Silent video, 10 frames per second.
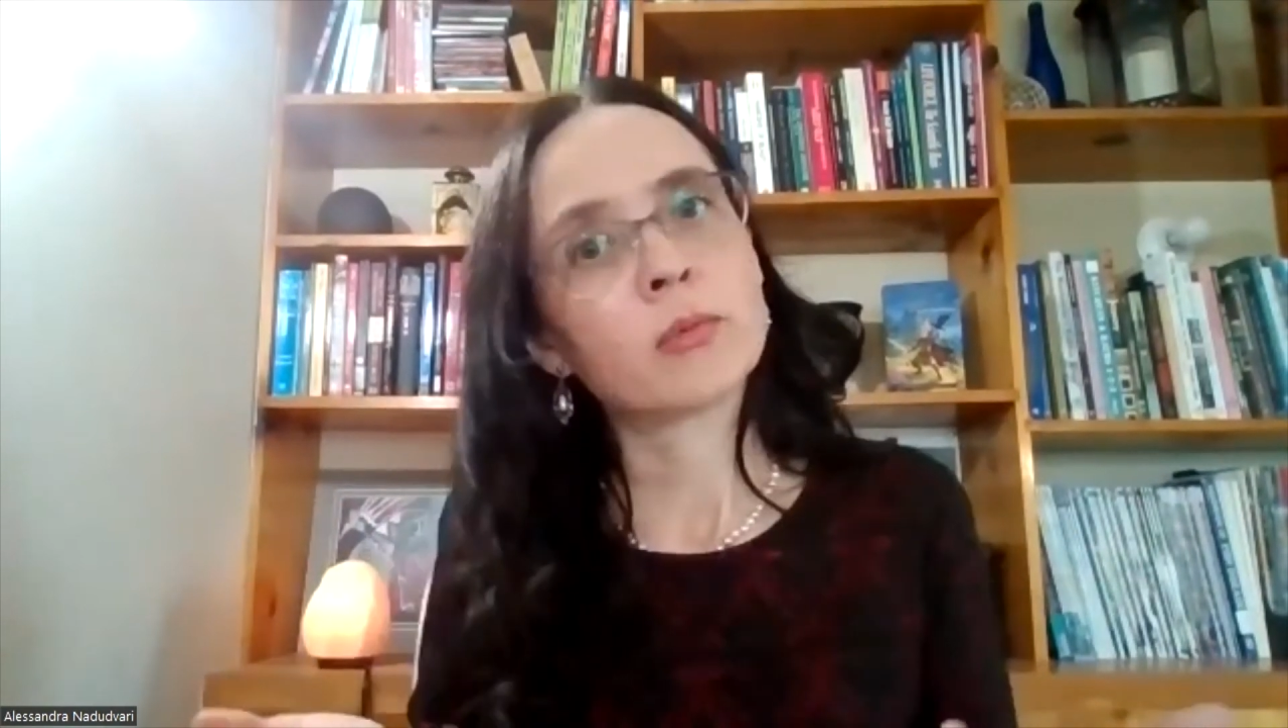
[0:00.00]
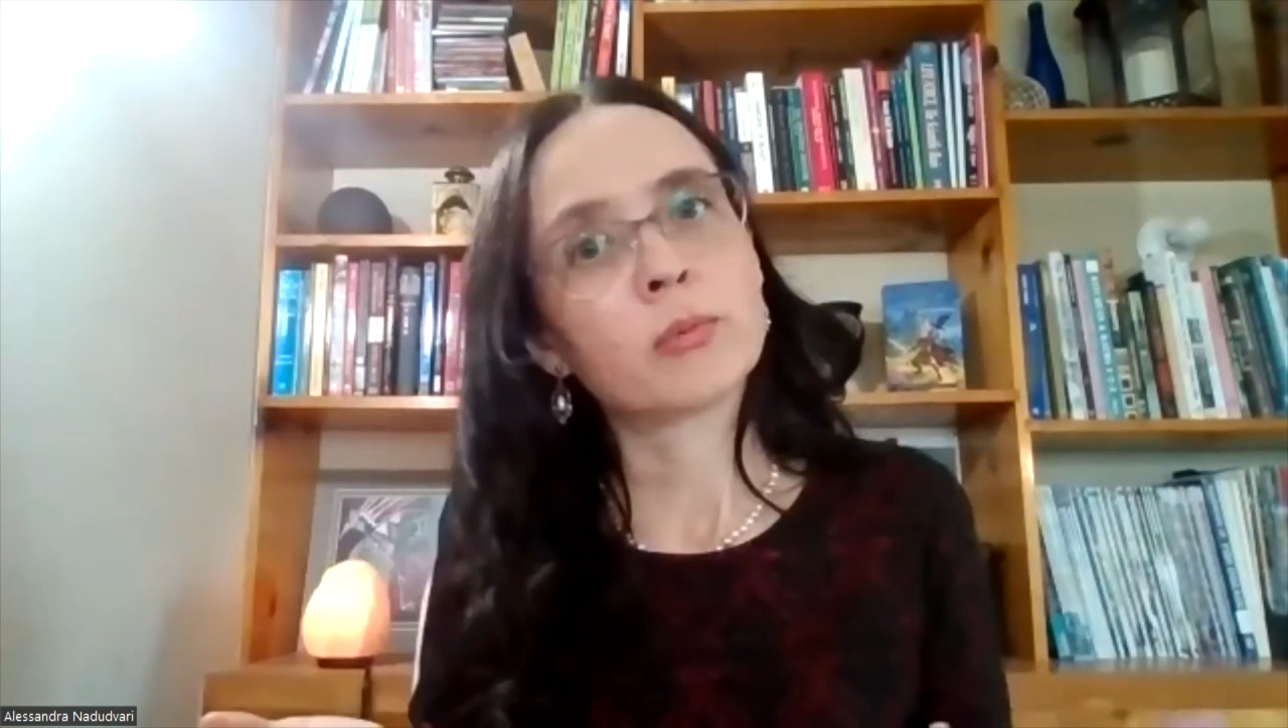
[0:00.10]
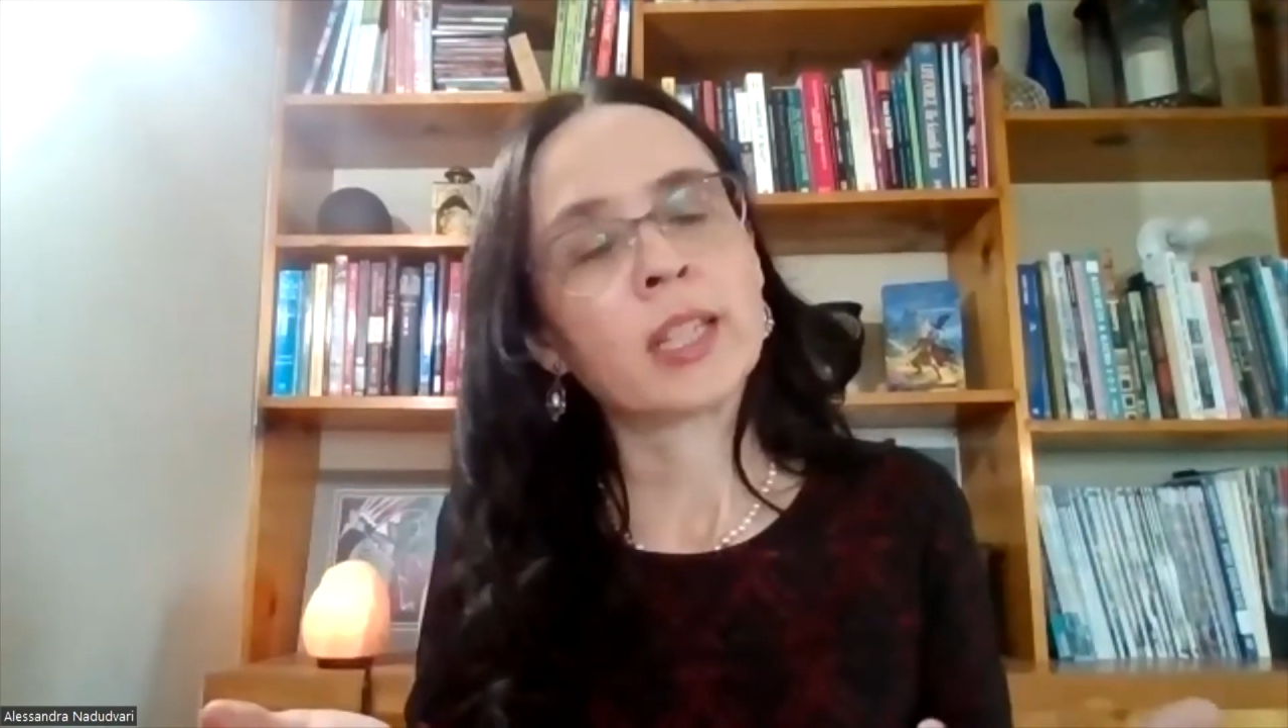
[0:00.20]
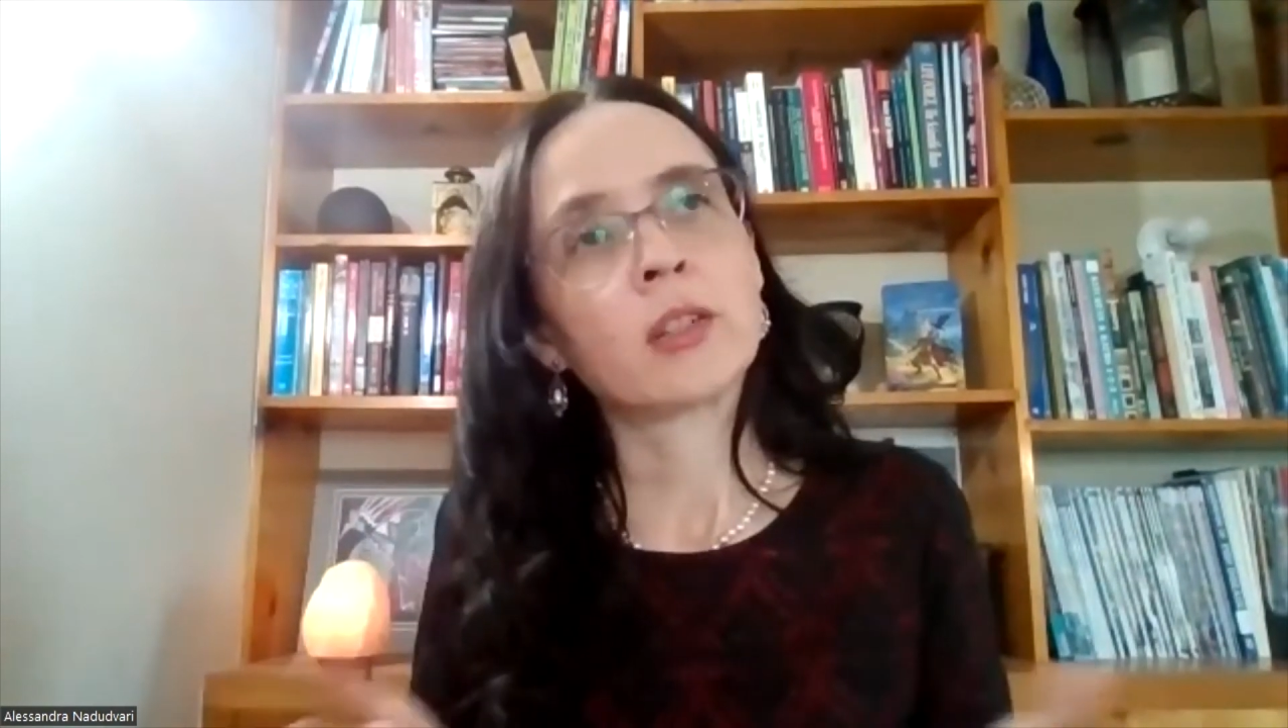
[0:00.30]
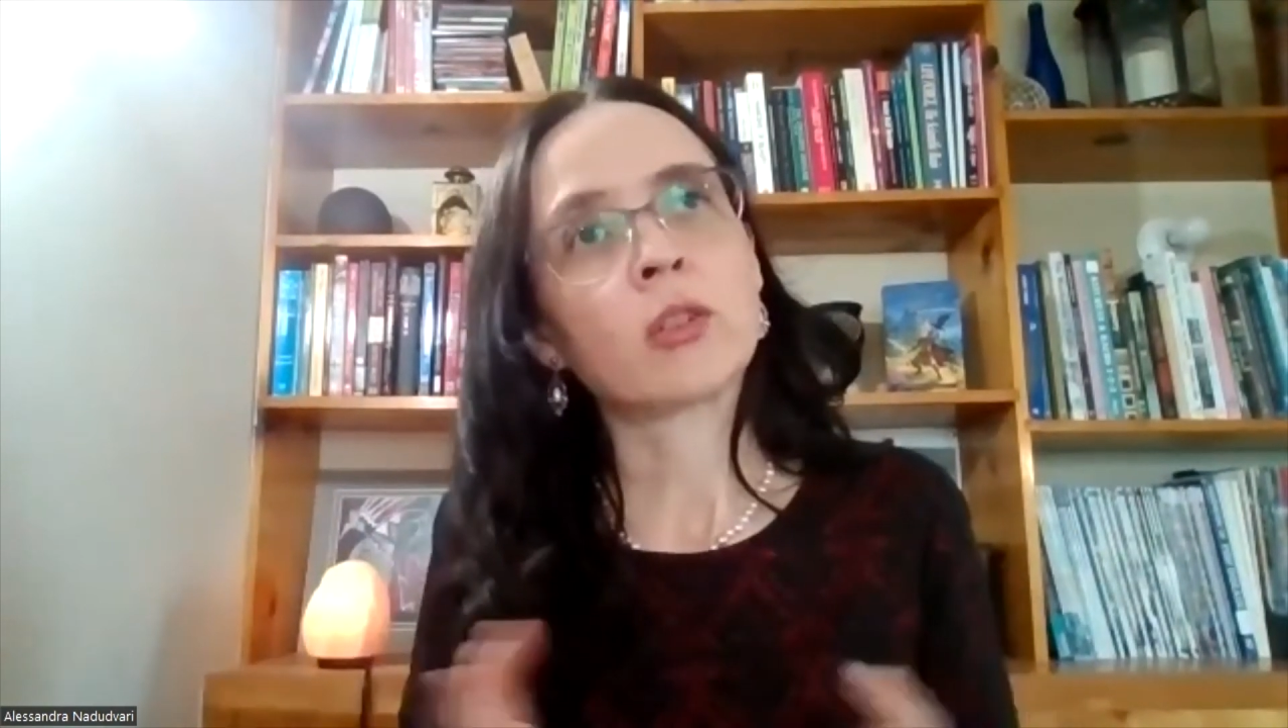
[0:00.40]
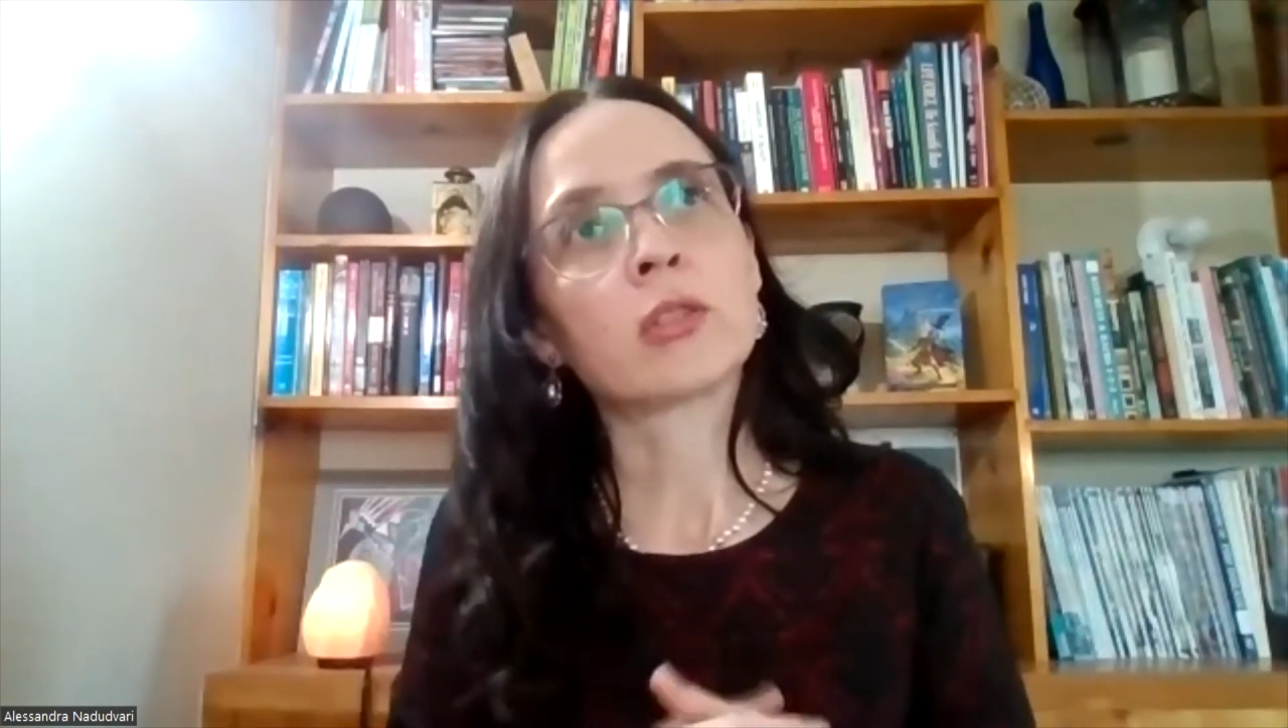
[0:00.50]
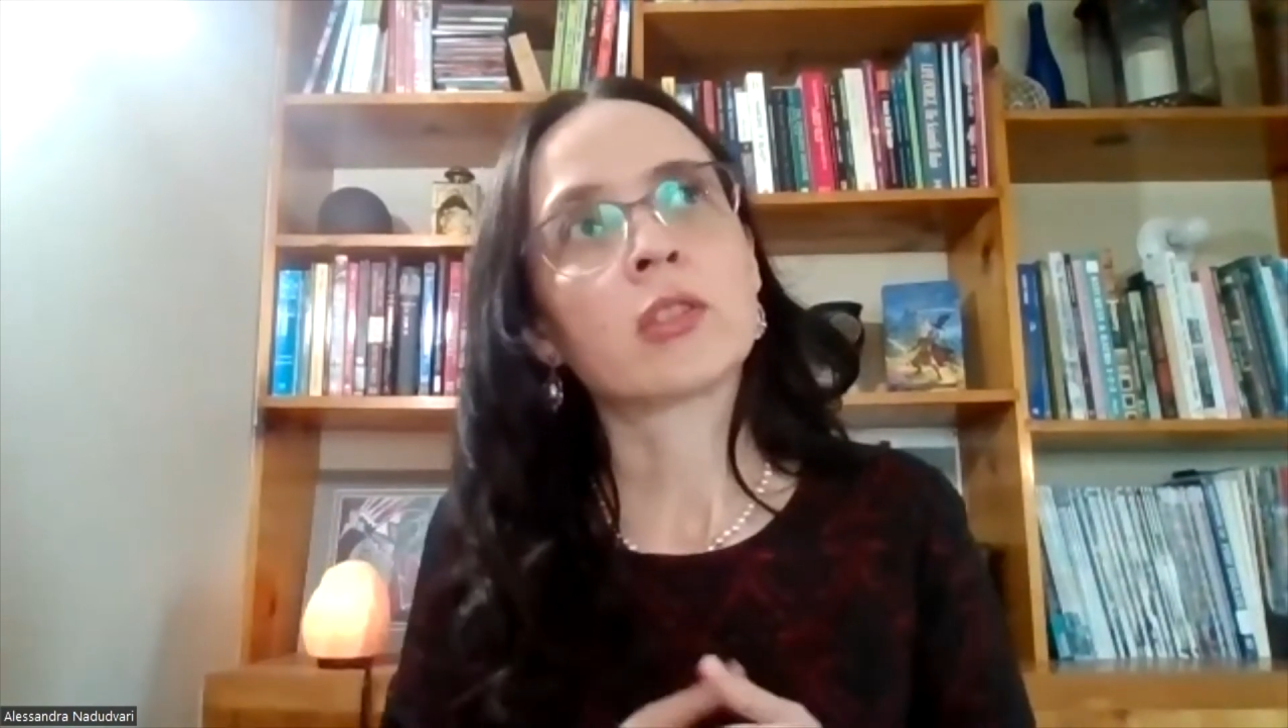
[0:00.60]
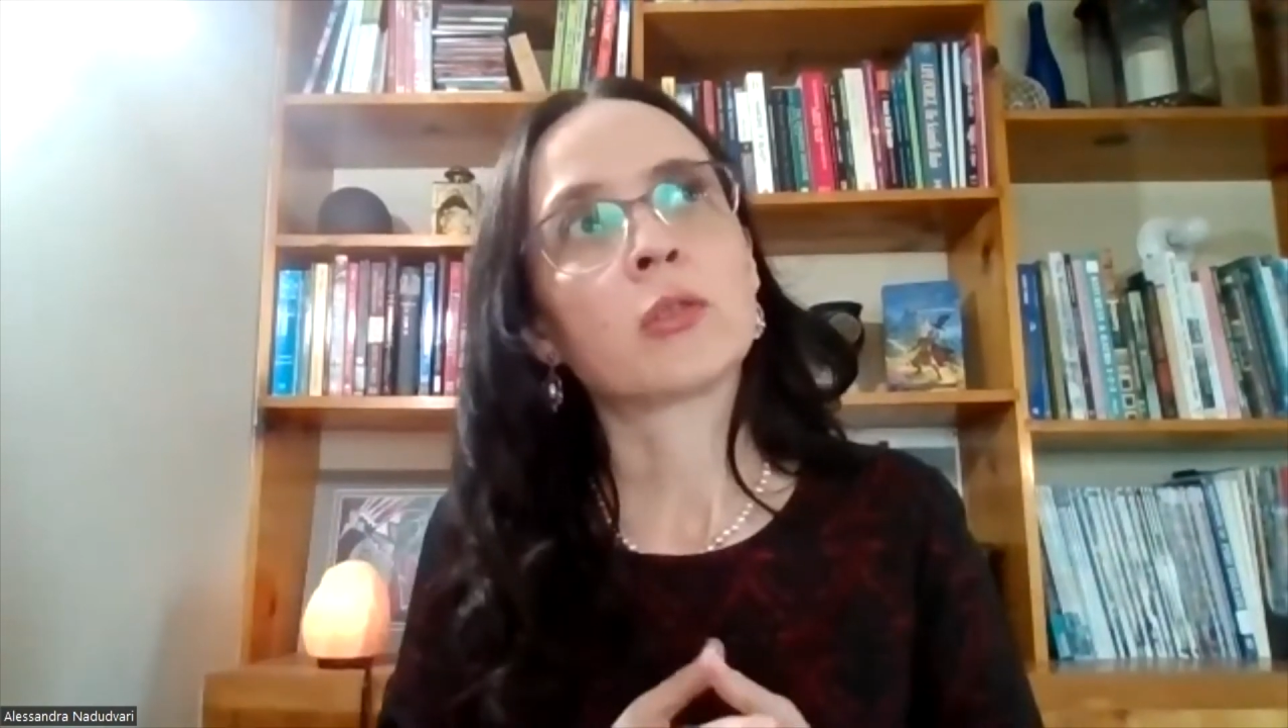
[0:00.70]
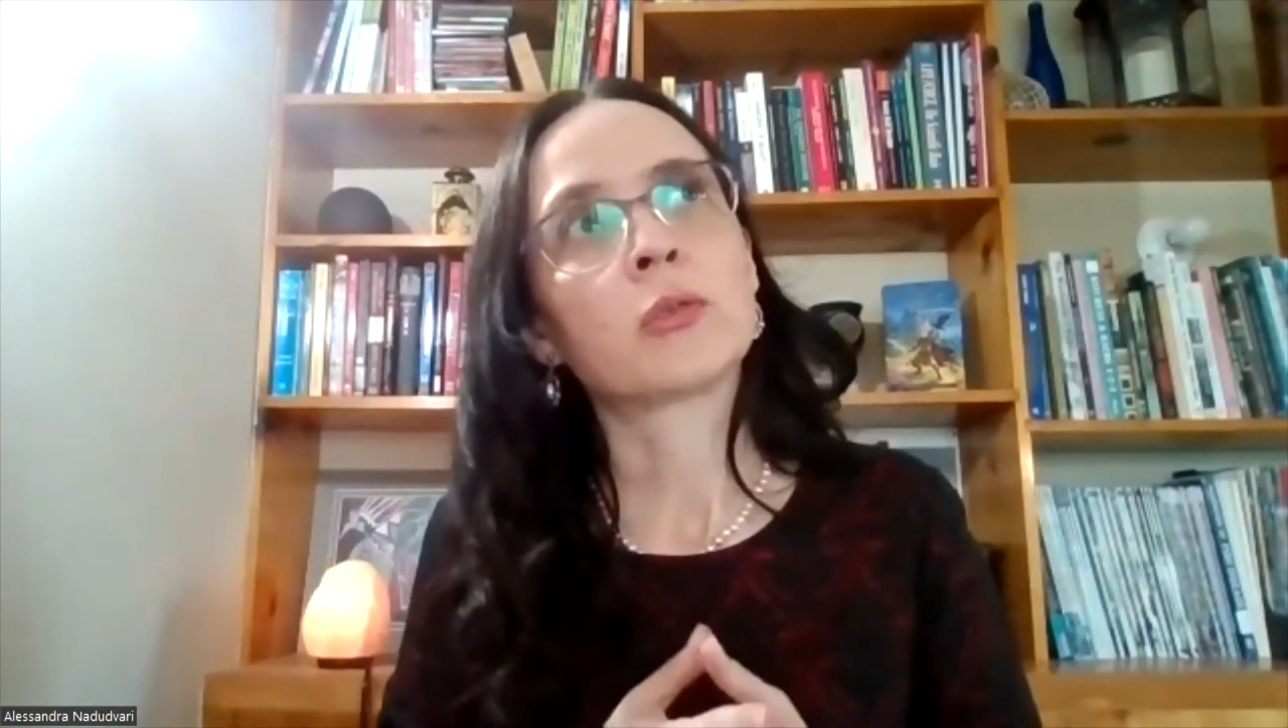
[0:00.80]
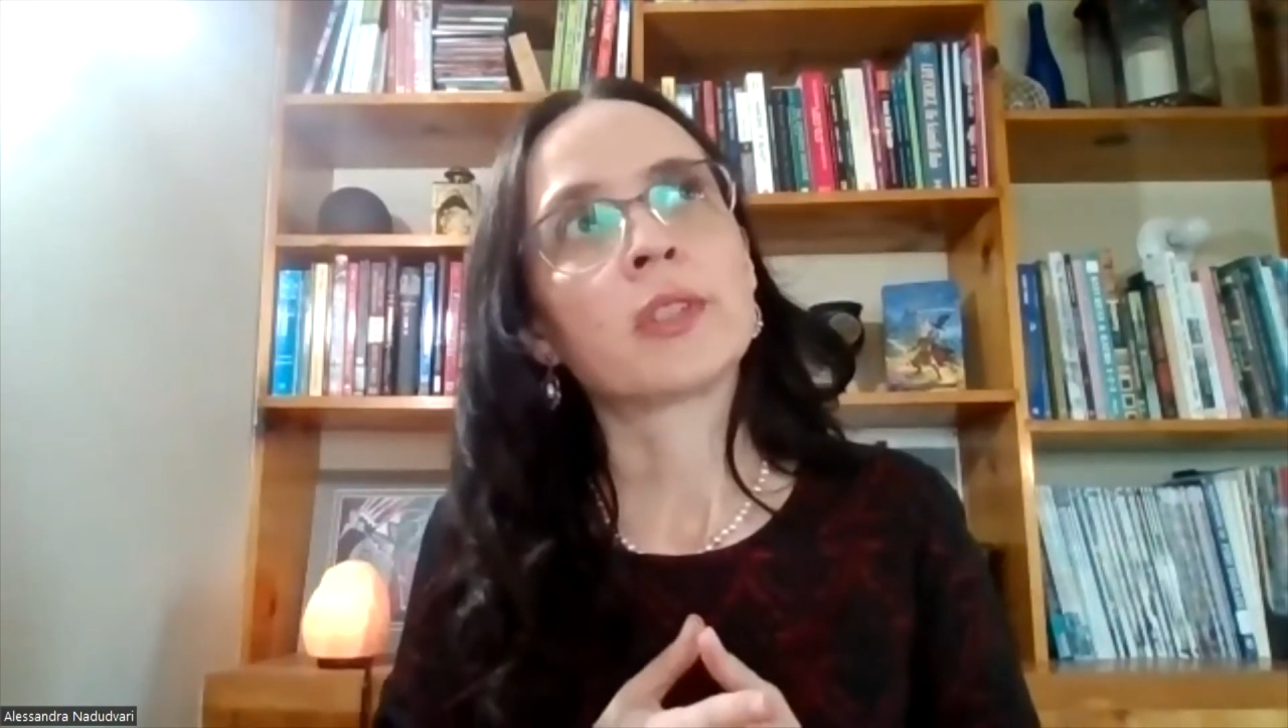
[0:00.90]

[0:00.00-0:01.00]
we also